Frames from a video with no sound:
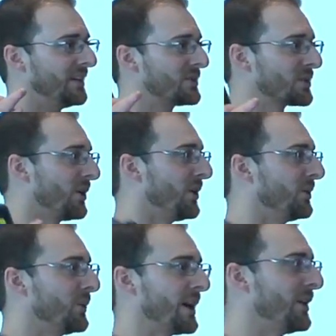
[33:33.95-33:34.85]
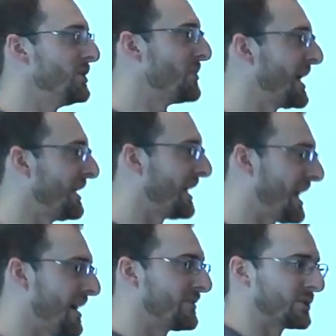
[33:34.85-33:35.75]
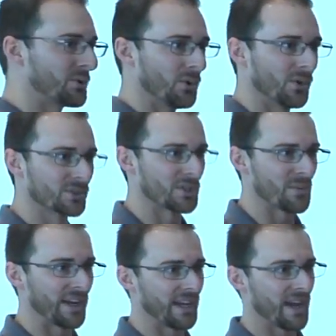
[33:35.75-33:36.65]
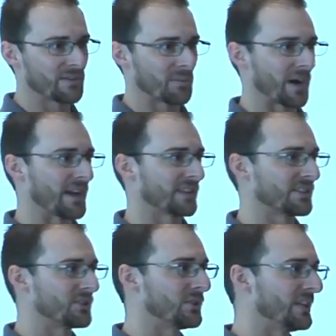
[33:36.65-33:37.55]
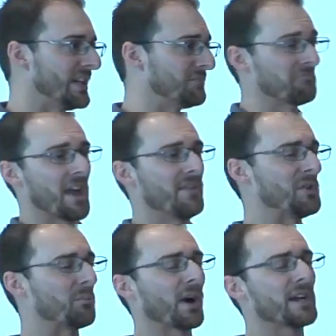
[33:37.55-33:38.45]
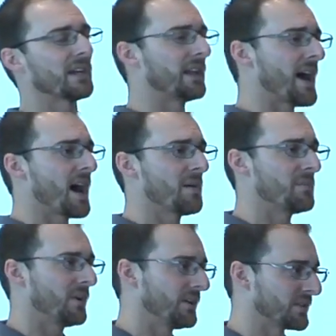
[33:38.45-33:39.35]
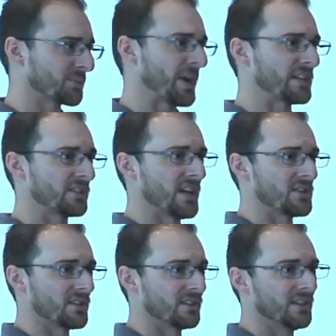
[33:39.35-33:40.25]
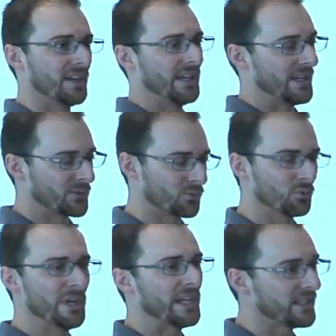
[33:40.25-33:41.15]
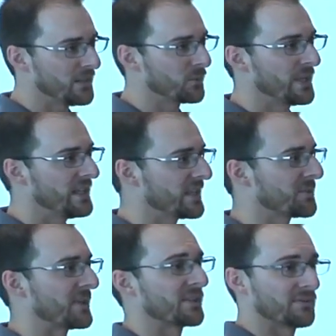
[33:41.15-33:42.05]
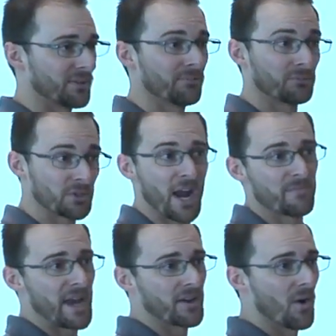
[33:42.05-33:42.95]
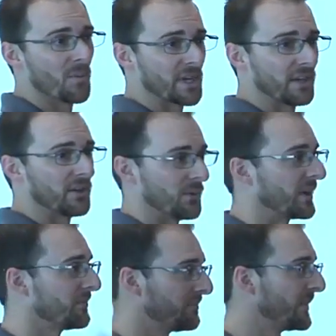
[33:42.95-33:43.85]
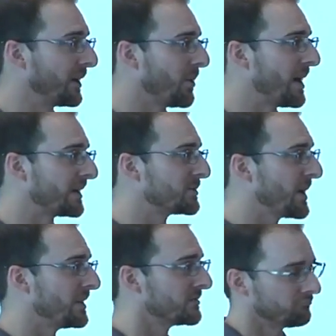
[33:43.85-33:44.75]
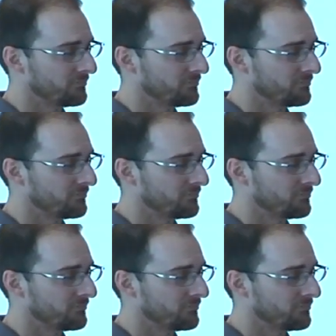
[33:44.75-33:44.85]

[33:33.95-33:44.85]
So where you might not have the tools or you might not have the products that you need, if you break a knob on the space station, it's really, really expensive to drive back home and get a new one and, and go back to space.